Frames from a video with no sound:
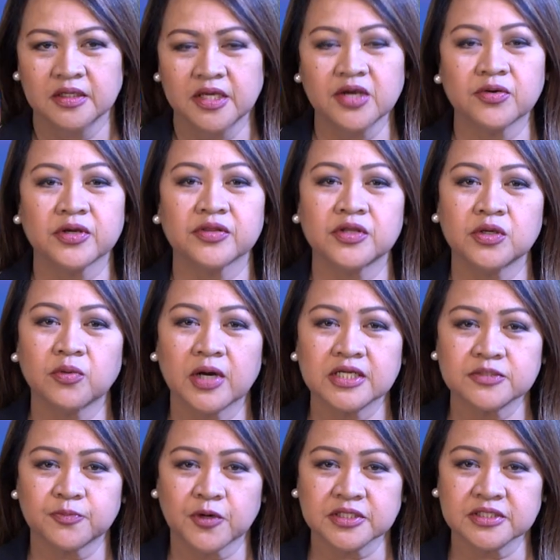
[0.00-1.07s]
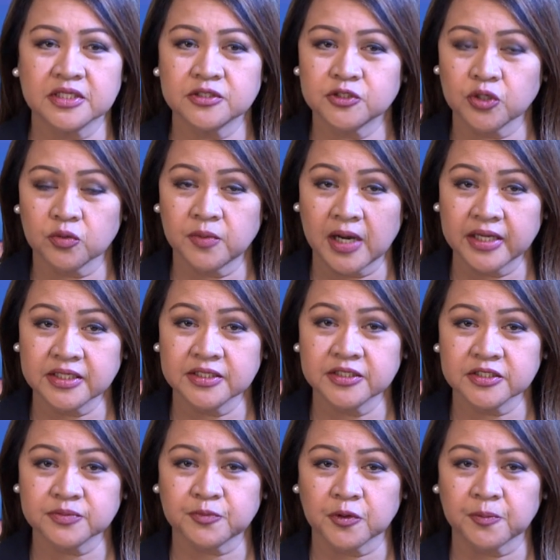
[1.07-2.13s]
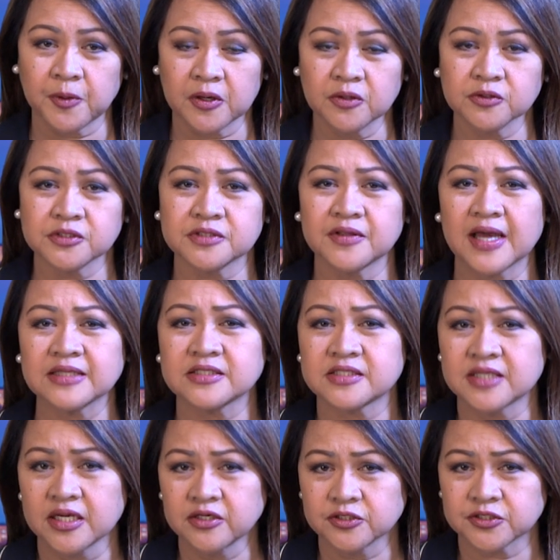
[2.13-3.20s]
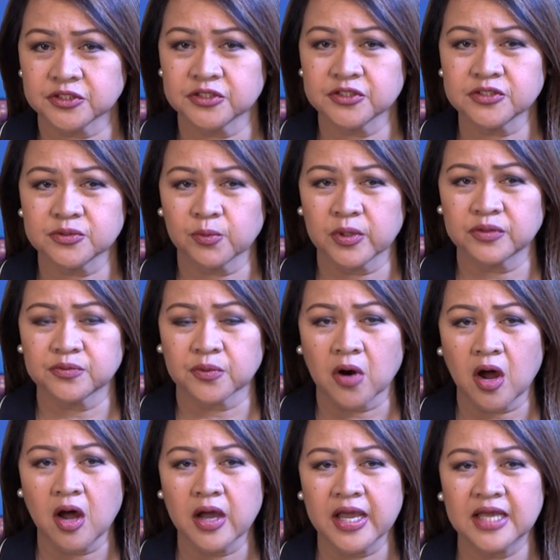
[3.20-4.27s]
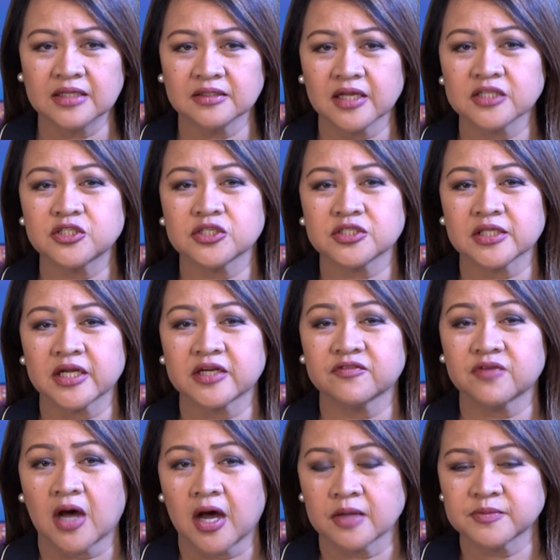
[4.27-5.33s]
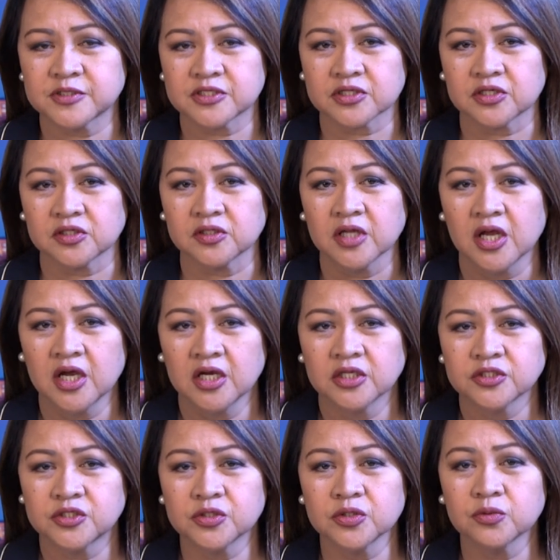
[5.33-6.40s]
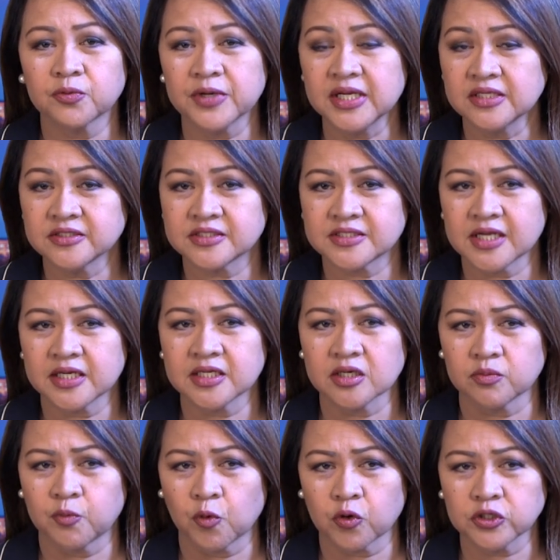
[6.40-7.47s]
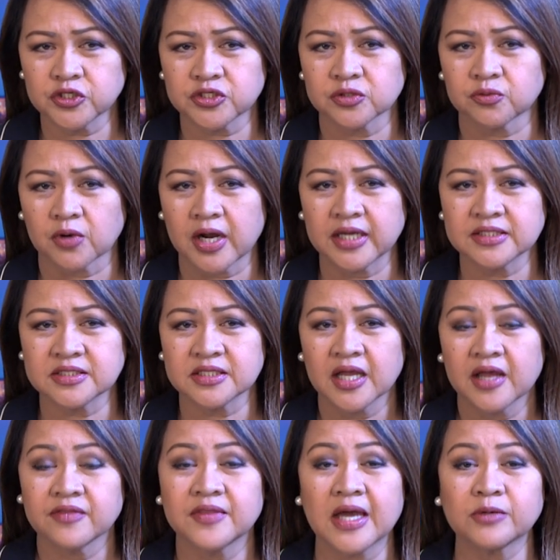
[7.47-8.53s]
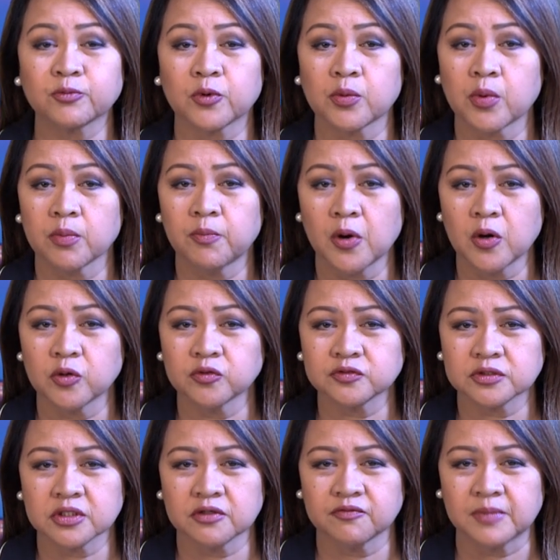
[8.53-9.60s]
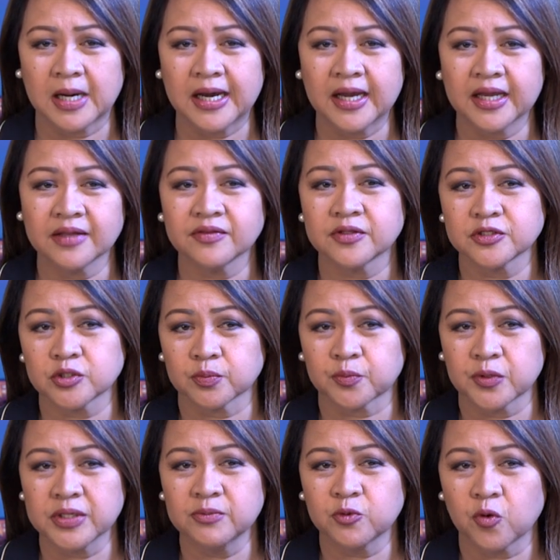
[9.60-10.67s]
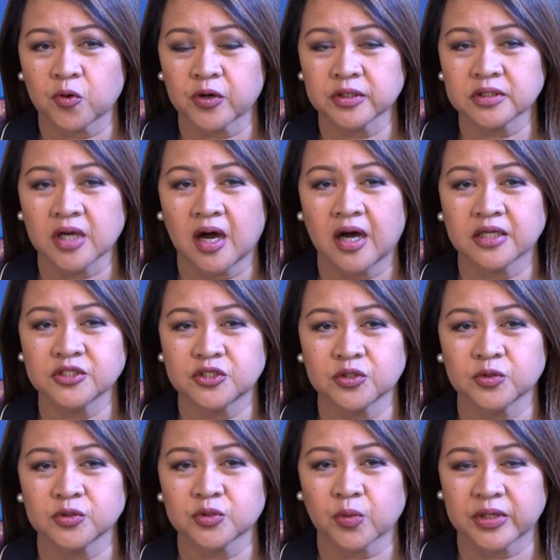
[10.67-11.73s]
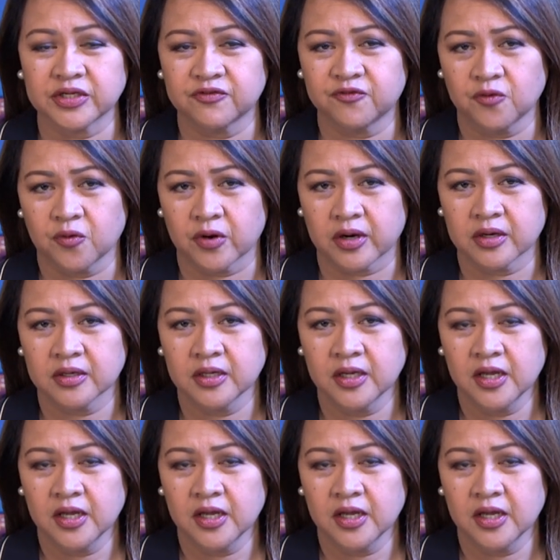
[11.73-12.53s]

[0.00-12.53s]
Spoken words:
Here in the U.S., President Joe Biden has proposed that senators withdraw a legislative obstacle to reinstating abortion rights that were revoked by the Supreme Court on June 24.